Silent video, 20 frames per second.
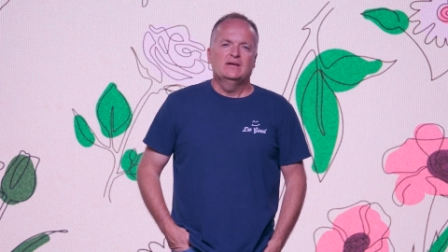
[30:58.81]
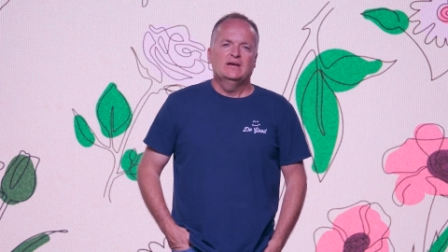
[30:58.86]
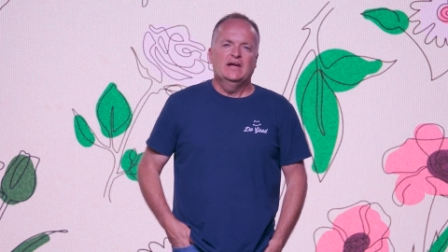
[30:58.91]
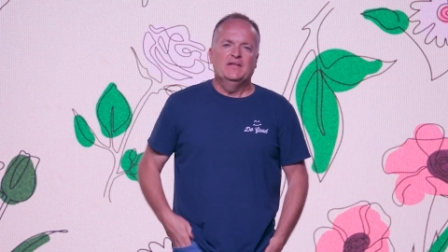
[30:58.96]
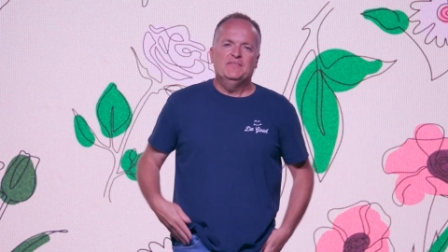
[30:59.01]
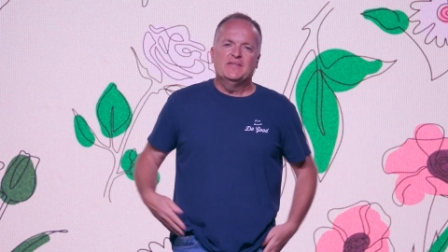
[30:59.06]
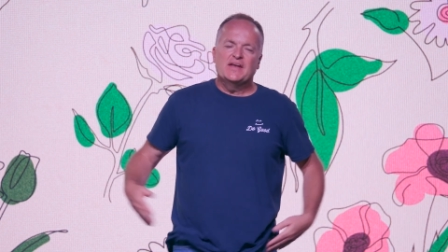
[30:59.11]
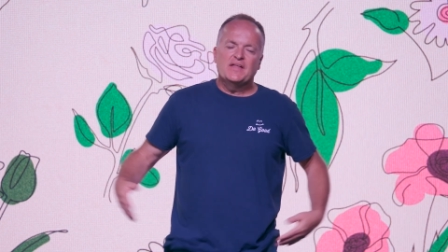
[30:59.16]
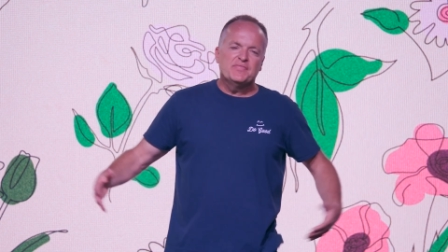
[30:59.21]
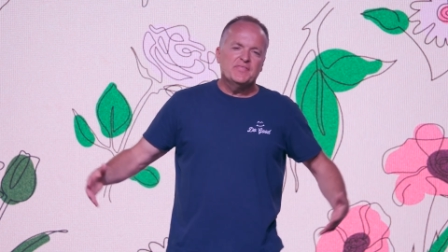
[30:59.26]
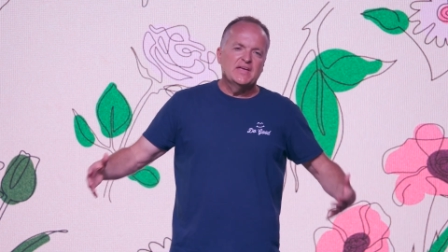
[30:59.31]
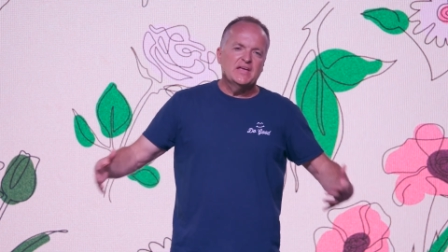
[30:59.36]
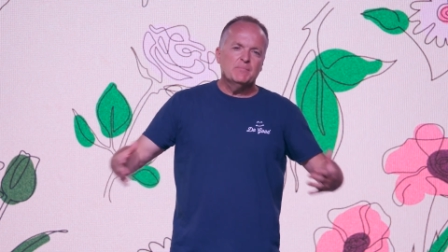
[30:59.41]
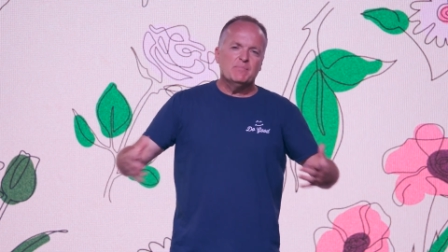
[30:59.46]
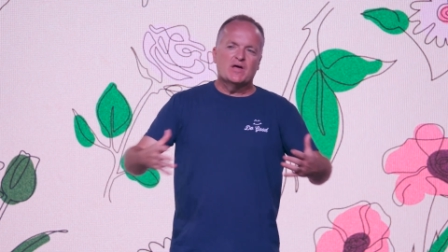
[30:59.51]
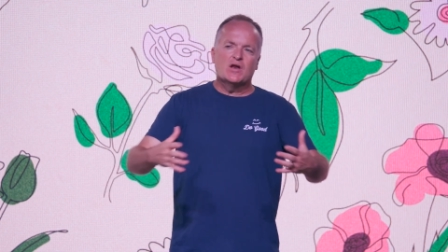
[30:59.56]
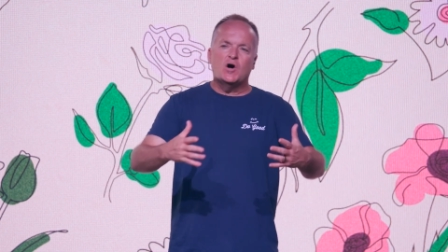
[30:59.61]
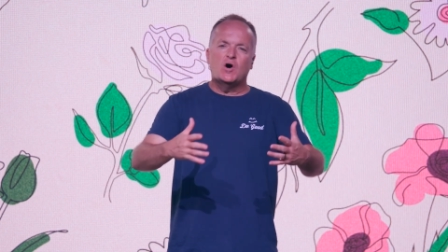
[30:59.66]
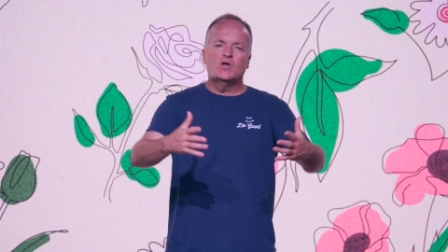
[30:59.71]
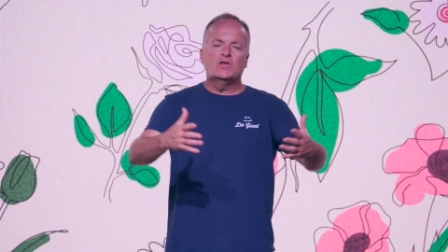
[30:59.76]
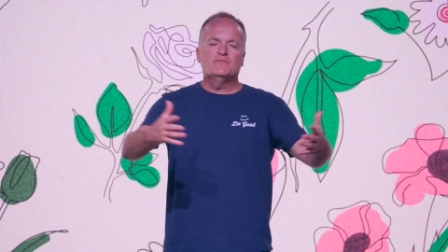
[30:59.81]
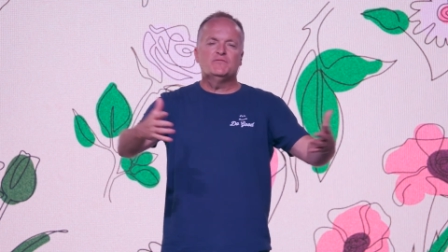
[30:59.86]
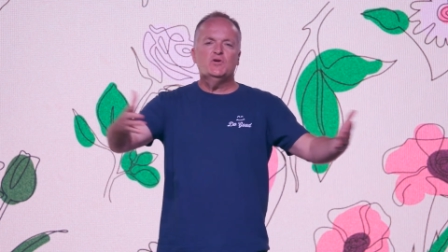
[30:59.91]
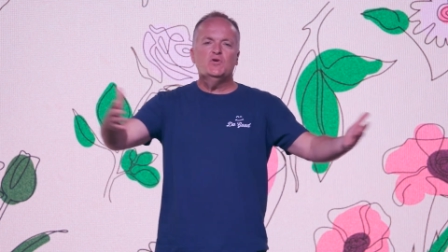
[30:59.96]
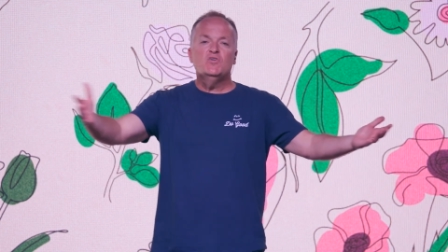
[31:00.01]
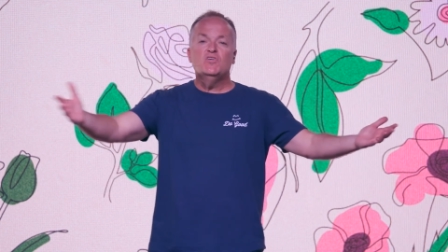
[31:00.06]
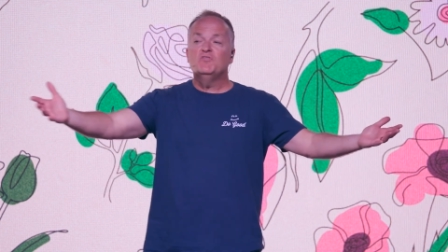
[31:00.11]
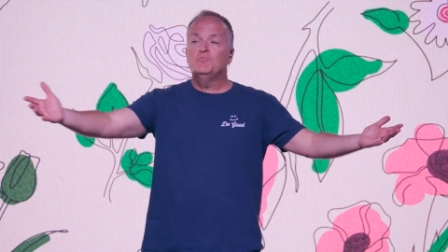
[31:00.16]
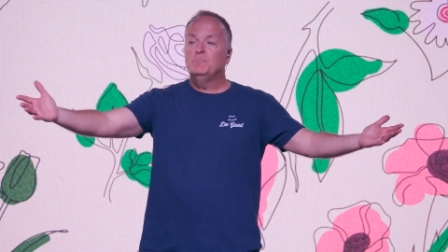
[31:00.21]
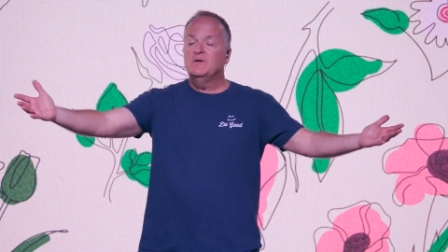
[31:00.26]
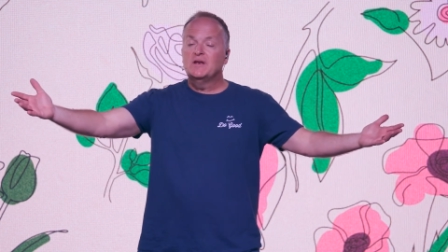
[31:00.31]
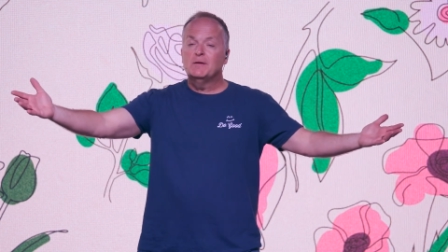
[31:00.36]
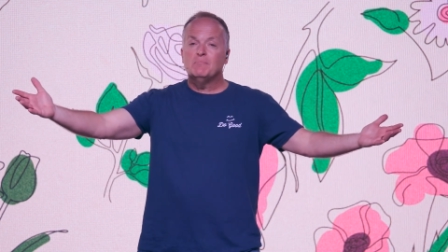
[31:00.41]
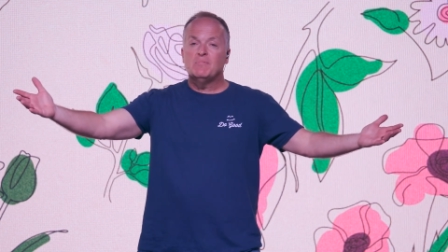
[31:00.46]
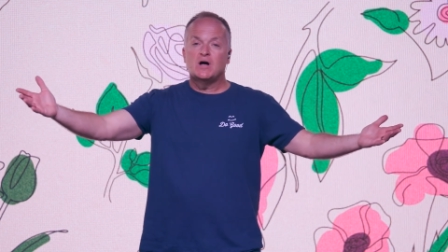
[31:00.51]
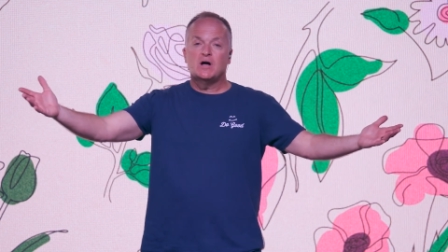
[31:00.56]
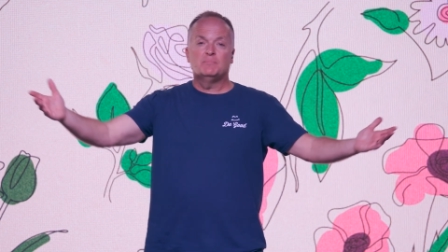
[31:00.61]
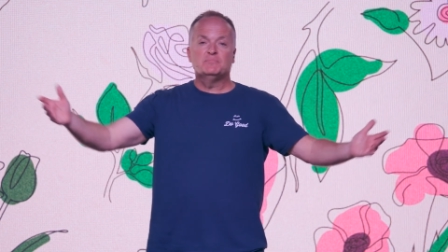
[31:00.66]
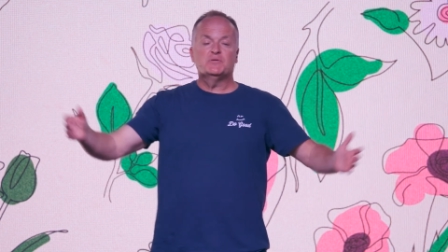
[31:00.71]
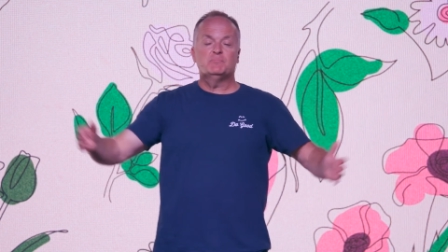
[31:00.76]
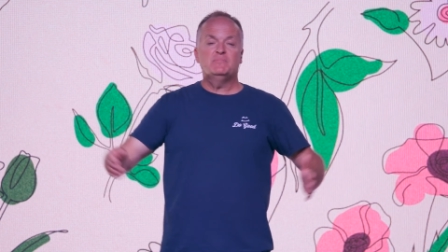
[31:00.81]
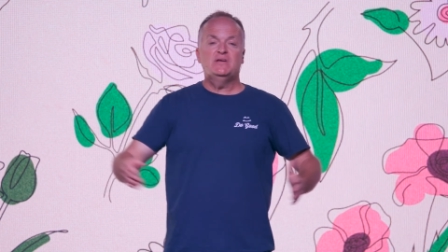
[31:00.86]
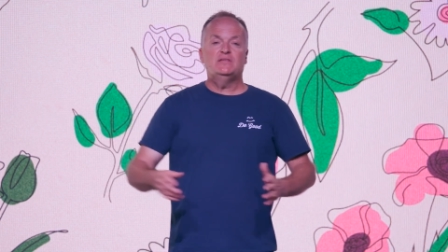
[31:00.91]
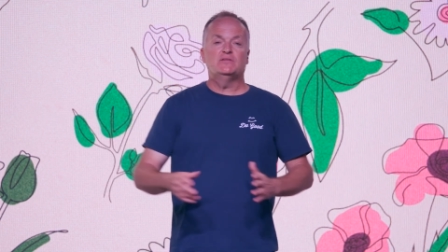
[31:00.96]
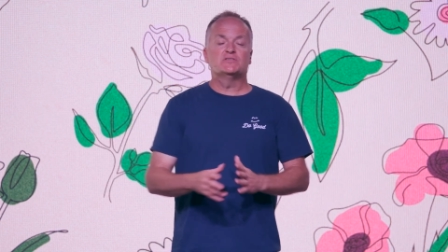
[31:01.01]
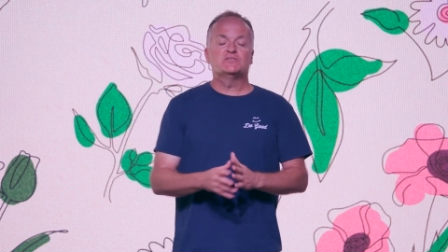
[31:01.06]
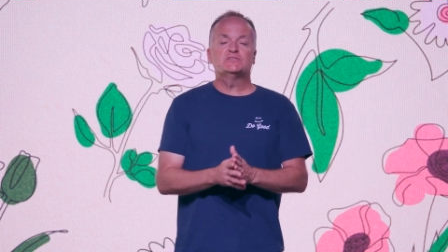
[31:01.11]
And then I think about all of you who've been a mom to me. There's